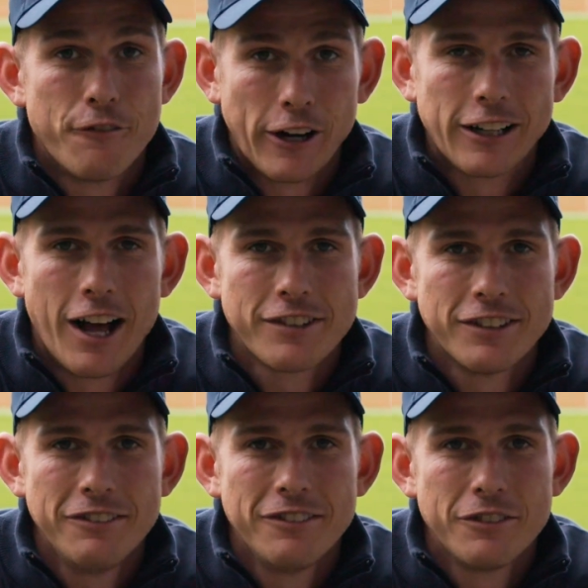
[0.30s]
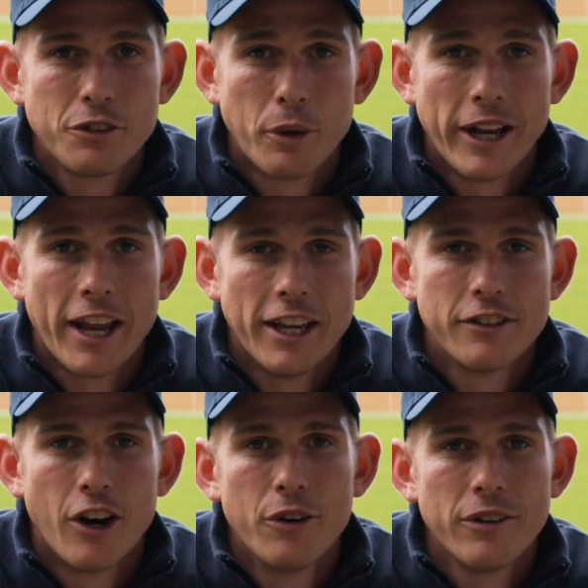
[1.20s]
Fred Klaassen, 28
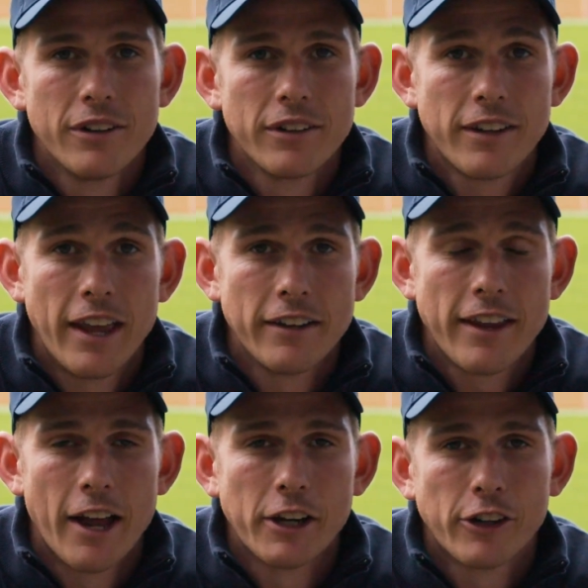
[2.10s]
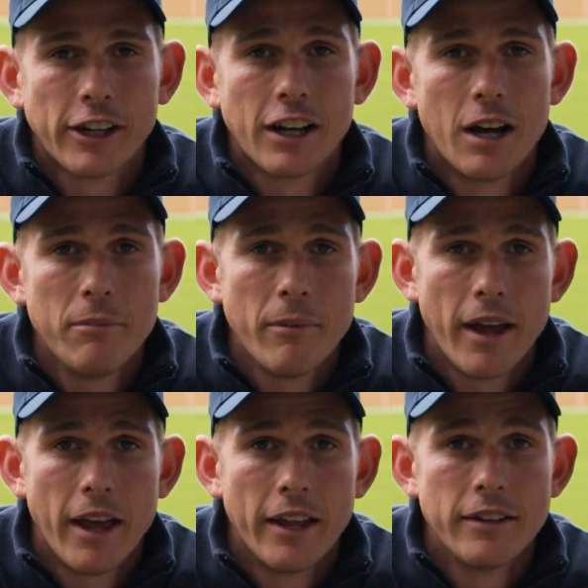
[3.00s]
years old, Kent County Cricket Club,
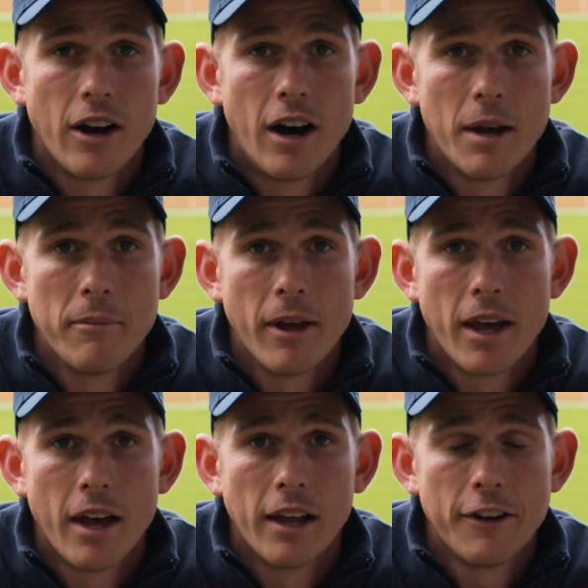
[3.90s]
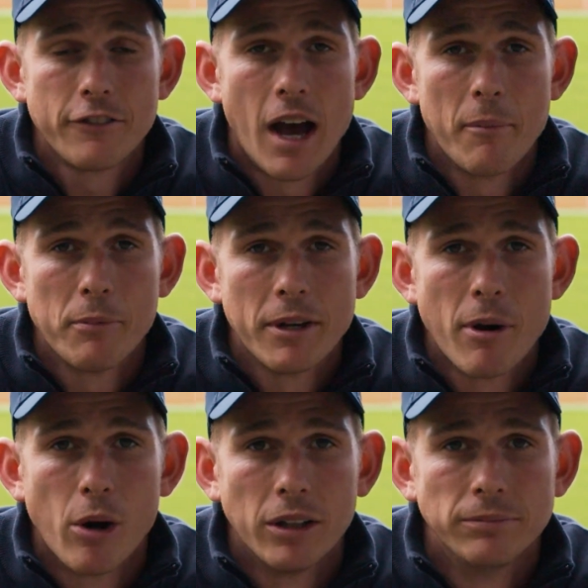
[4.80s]
and I'm a left-arm opening
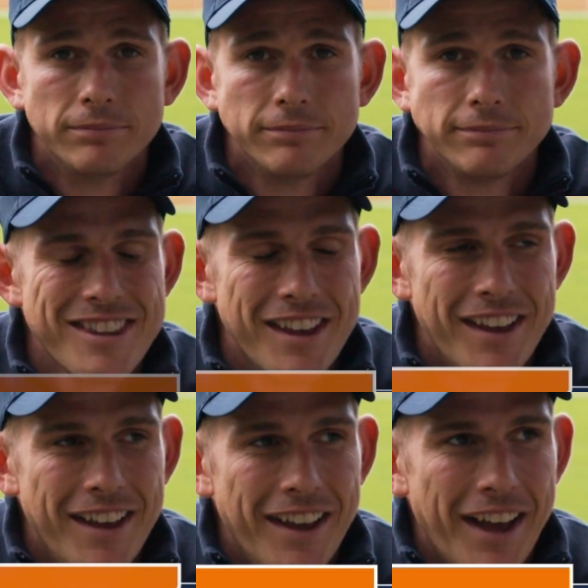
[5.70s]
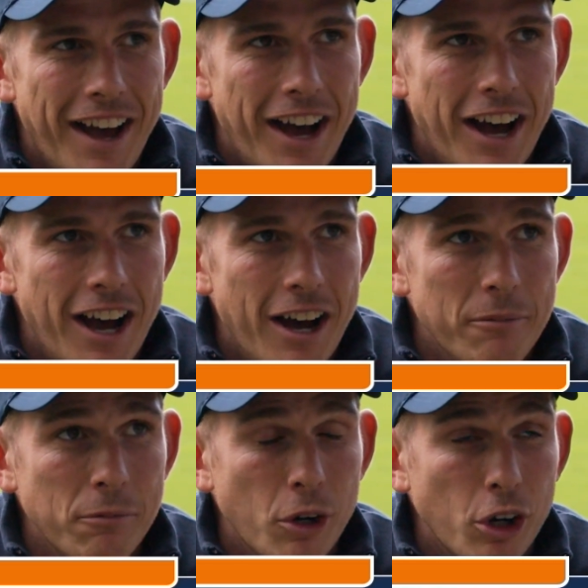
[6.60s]
bowler.
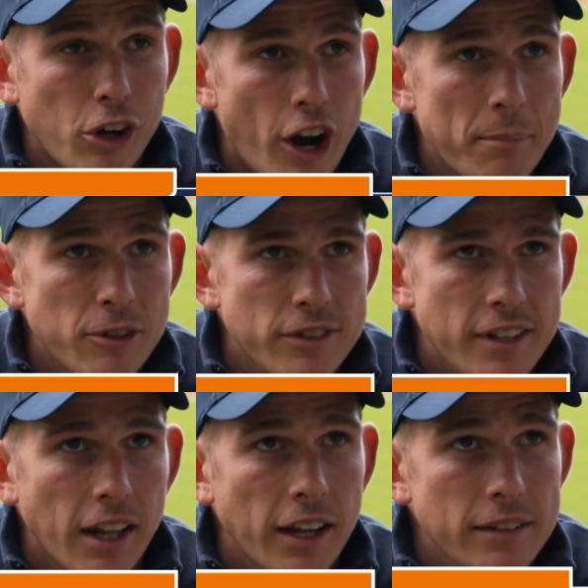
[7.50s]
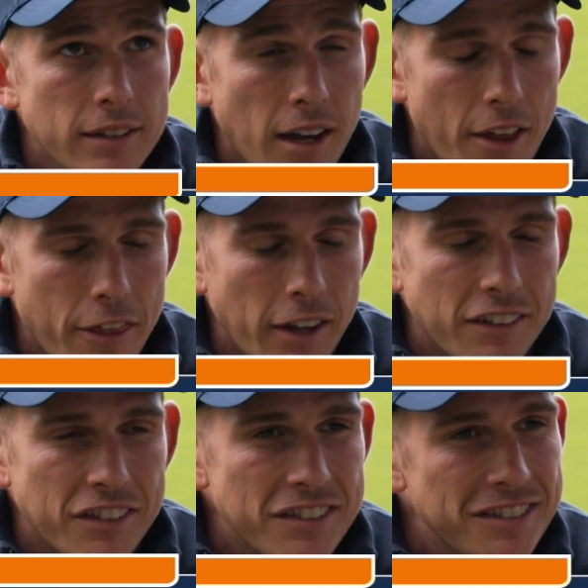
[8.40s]
Well, growing up in New Zealand, I think
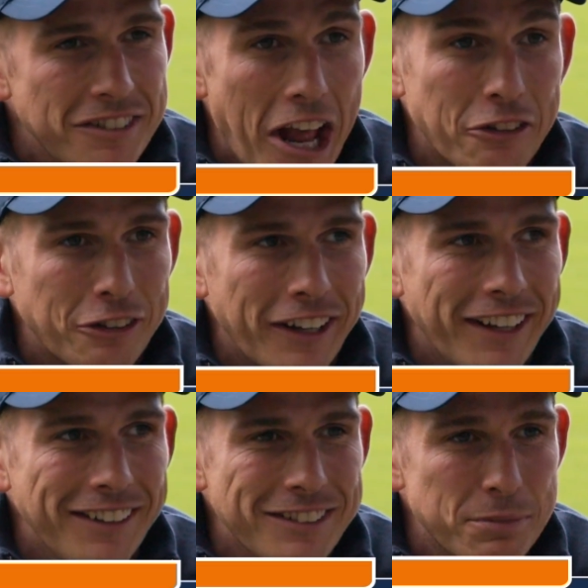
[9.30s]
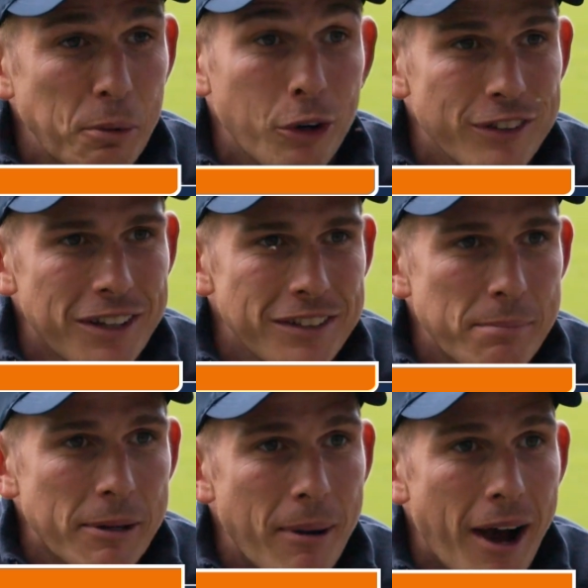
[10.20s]
just naturally sport is a
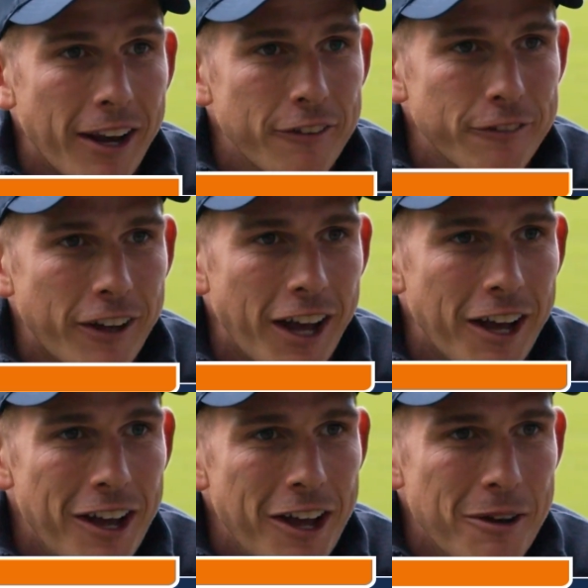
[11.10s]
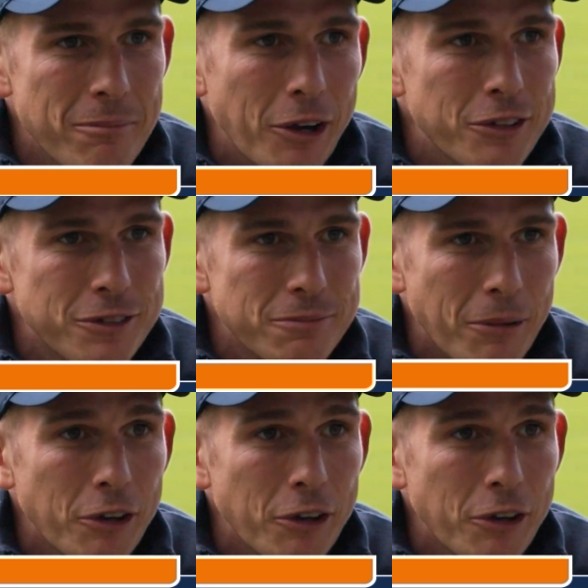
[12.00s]
big part of most